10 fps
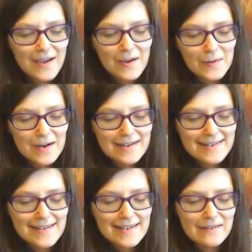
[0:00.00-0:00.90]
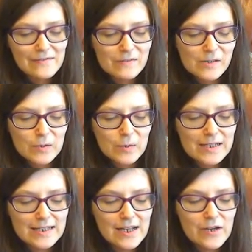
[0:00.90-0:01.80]
What is the difference
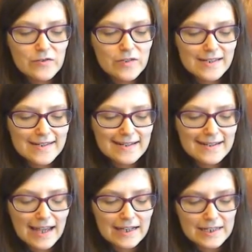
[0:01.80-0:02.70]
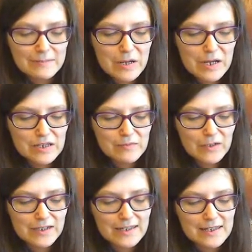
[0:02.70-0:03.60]
between deodorants and
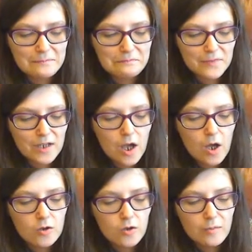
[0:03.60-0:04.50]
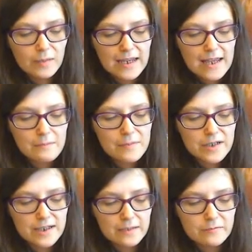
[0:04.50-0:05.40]
antiperspirants? Normally,
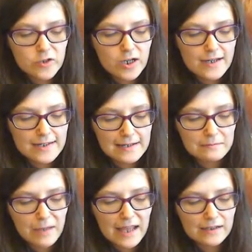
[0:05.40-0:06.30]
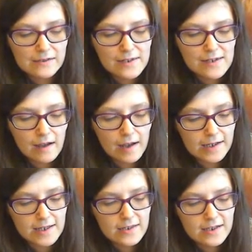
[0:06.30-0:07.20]
body temperature is in balance,
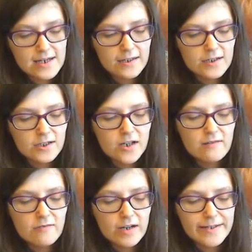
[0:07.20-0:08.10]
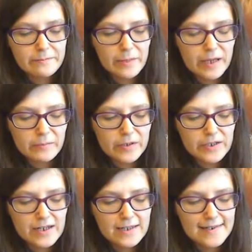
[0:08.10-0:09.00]
i.e. the heat generated by the
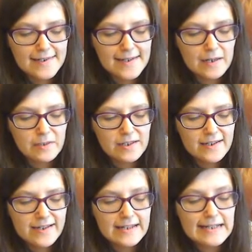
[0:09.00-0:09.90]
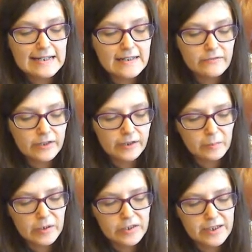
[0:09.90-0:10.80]
body is the same as the heat leaving the
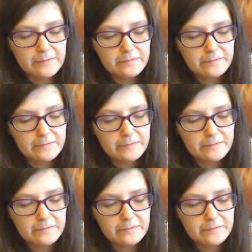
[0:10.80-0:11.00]
body.